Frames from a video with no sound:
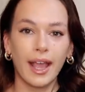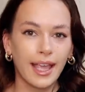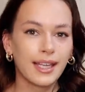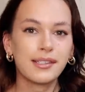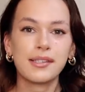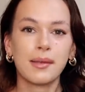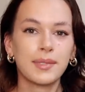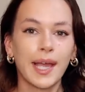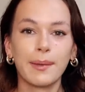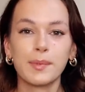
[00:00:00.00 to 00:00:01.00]
And
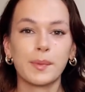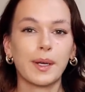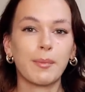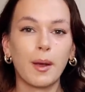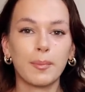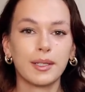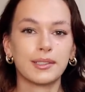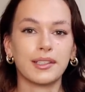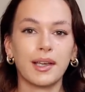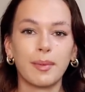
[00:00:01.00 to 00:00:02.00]
sometimes when I'm all
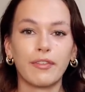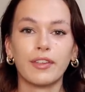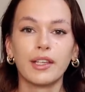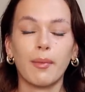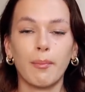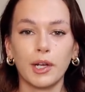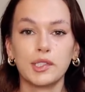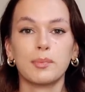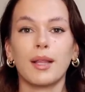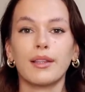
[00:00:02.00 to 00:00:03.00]
bundled up, I feel like a
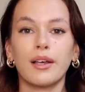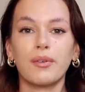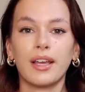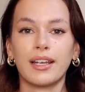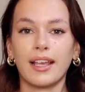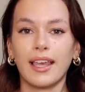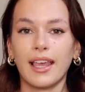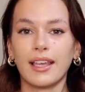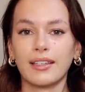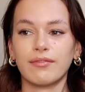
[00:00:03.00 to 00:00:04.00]
marshmallow and I
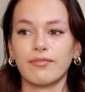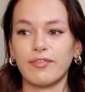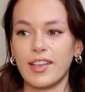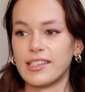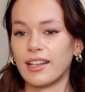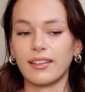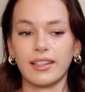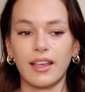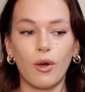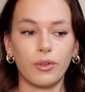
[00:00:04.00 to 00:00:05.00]
can't
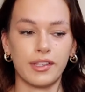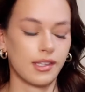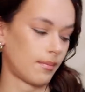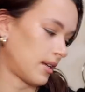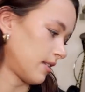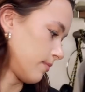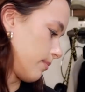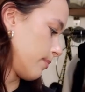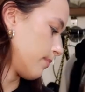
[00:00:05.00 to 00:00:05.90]
physically hold this on my